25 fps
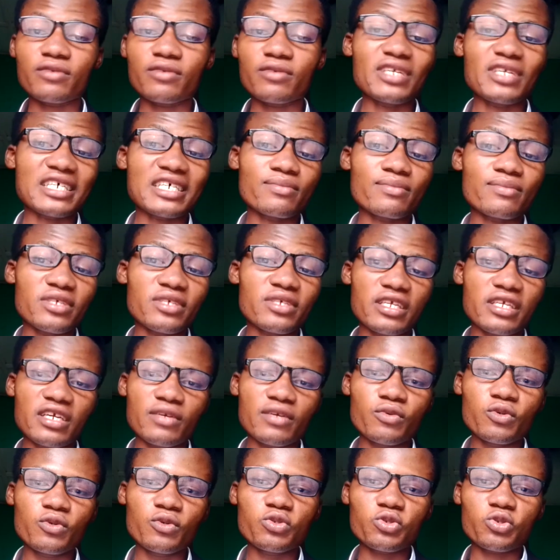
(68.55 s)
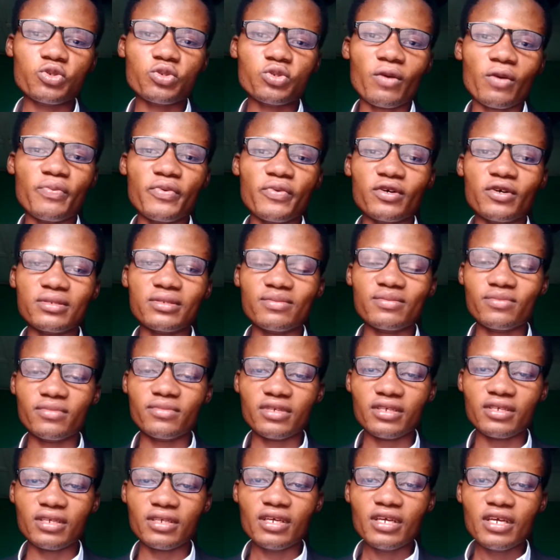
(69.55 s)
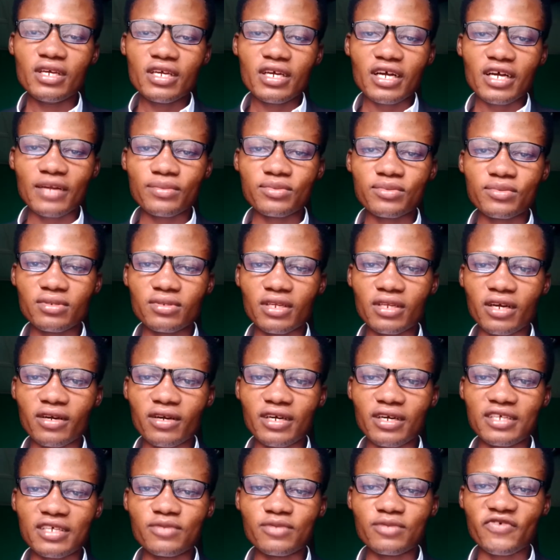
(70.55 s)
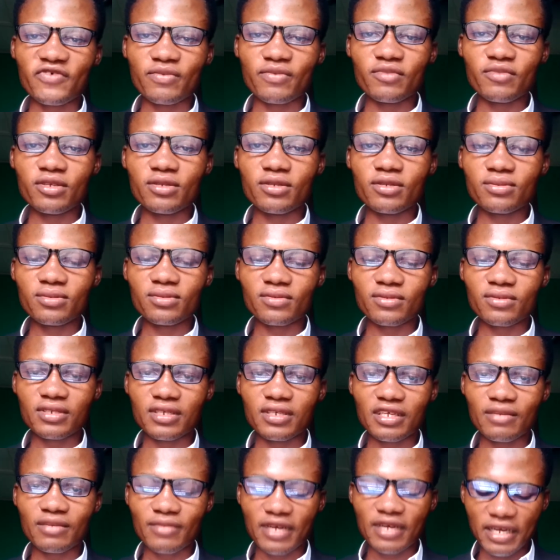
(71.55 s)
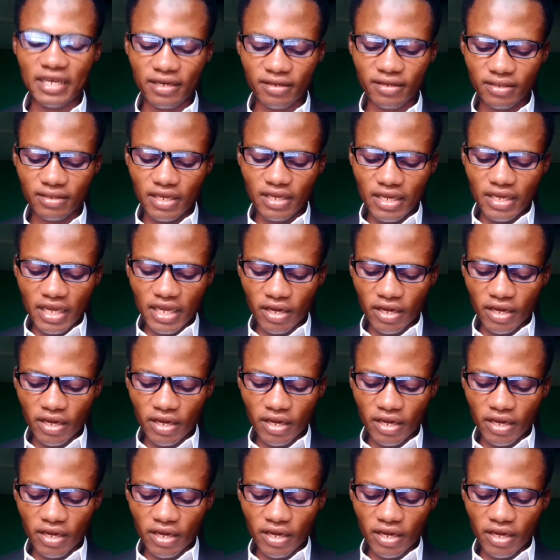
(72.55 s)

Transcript: He has been able to support me up to now for me to gain my health.